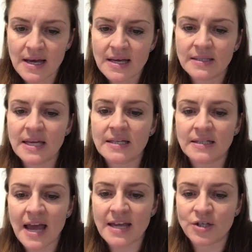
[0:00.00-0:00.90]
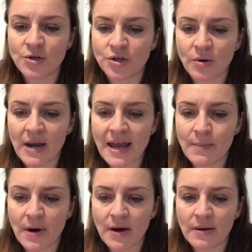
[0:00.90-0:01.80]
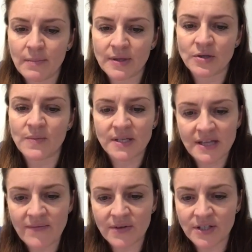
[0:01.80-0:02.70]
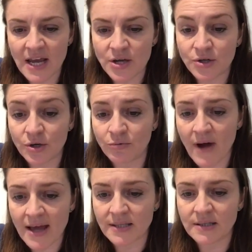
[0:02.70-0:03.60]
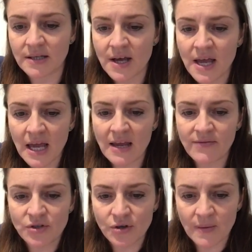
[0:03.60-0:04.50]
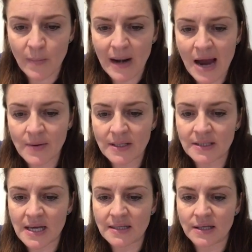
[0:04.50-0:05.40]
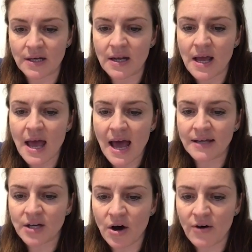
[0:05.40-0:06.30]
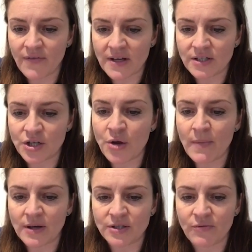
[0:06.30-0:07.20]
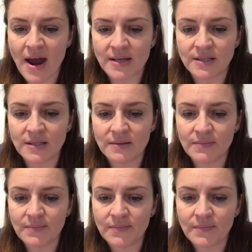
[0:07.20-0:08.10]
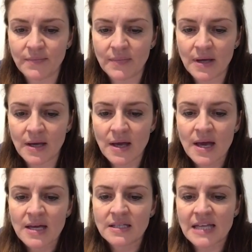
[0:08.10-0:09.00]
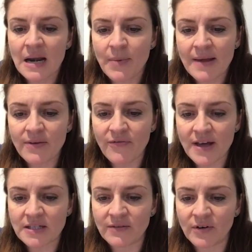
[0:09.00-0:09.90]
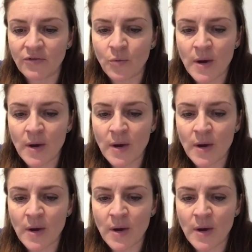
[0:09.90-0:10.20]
6 days you shall labour, but on the 7th day you shall rest. Even during the ploughing season and harvest you must rest. Celebrate the festival of